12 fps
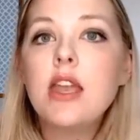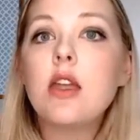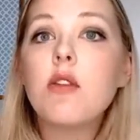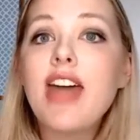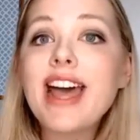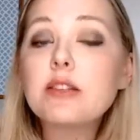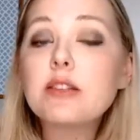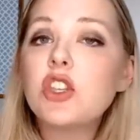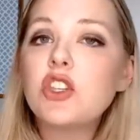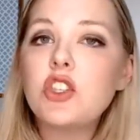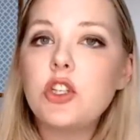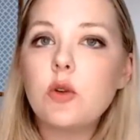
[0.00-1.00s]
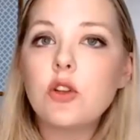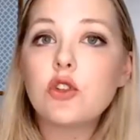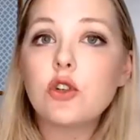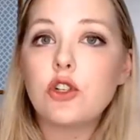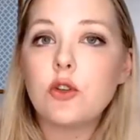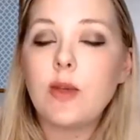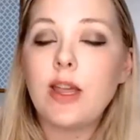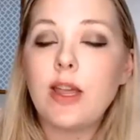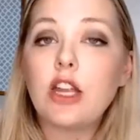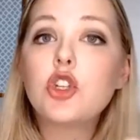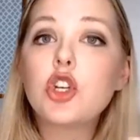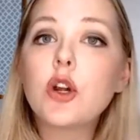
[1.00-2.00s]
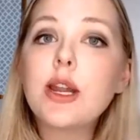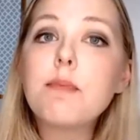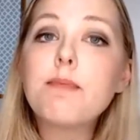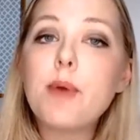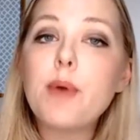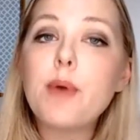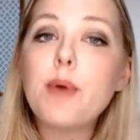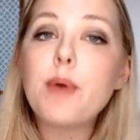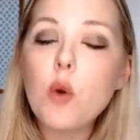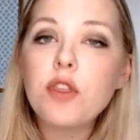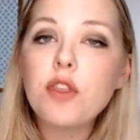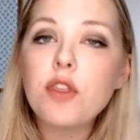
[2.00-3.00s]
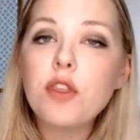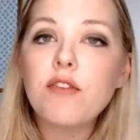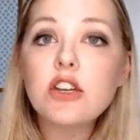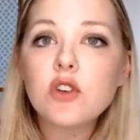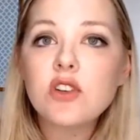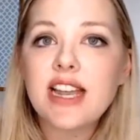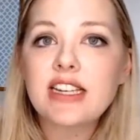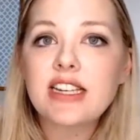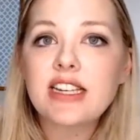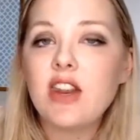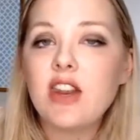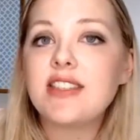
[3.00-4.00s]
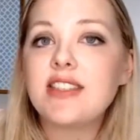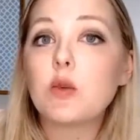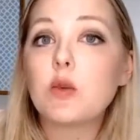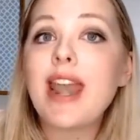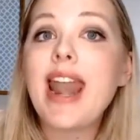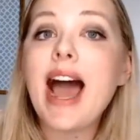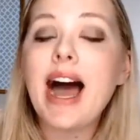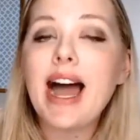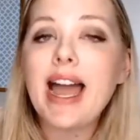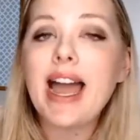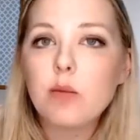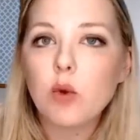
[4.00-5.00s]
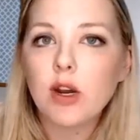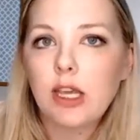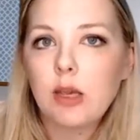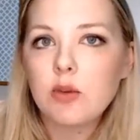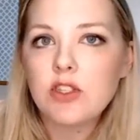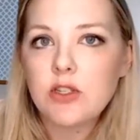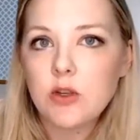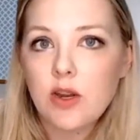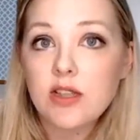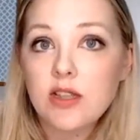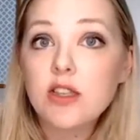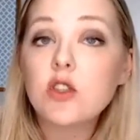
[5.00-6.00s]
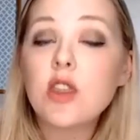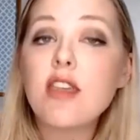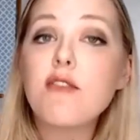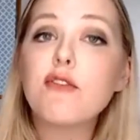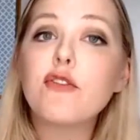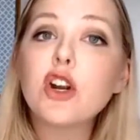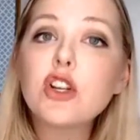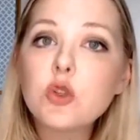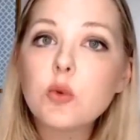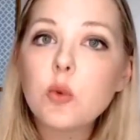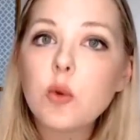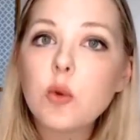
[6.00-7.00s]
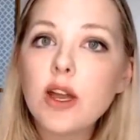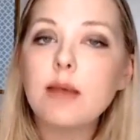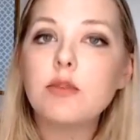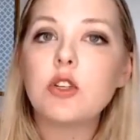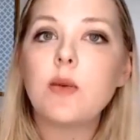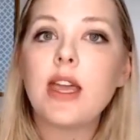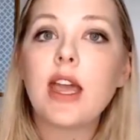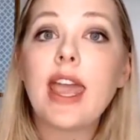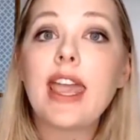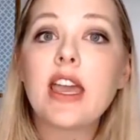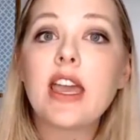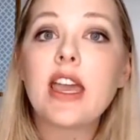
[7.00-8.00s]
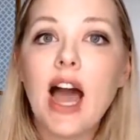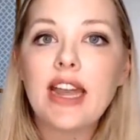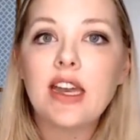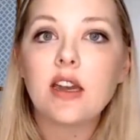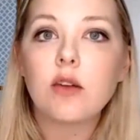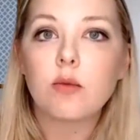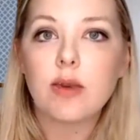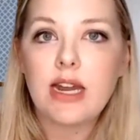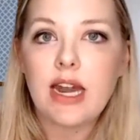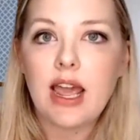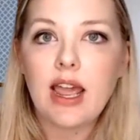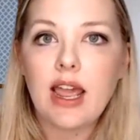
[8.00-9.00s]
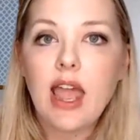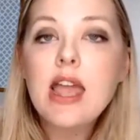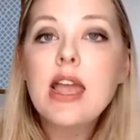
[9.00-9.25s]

Now that's what students are doing. During both of those centers activities is when I am working with students. So the first one, I'm doing a guided reading.